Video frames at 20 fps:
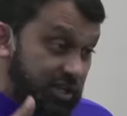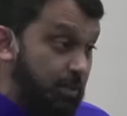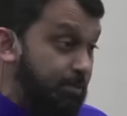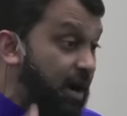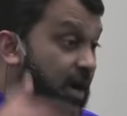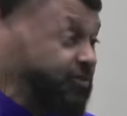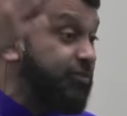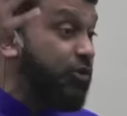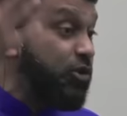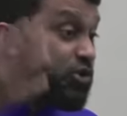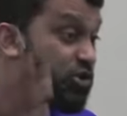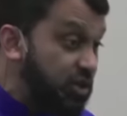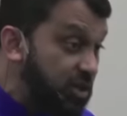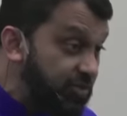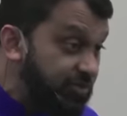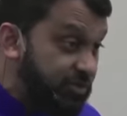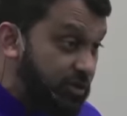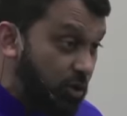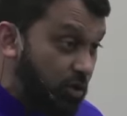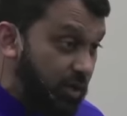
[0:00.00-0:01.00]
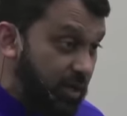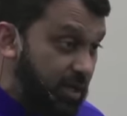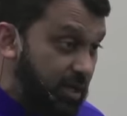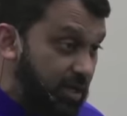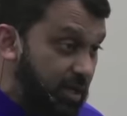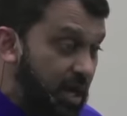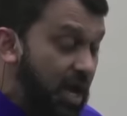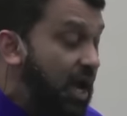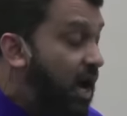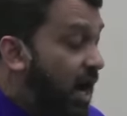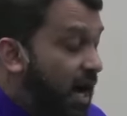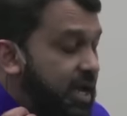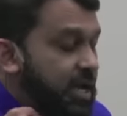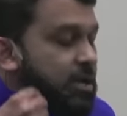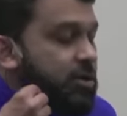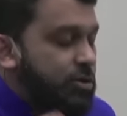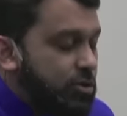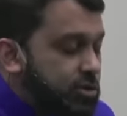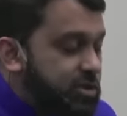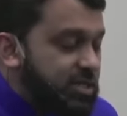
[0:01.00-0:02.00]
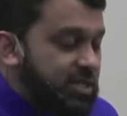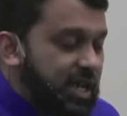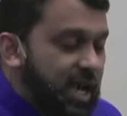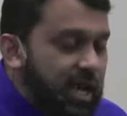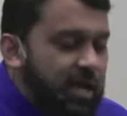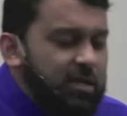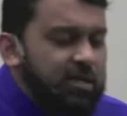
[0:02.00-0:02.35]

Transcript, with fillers: my version of tawheed. I understand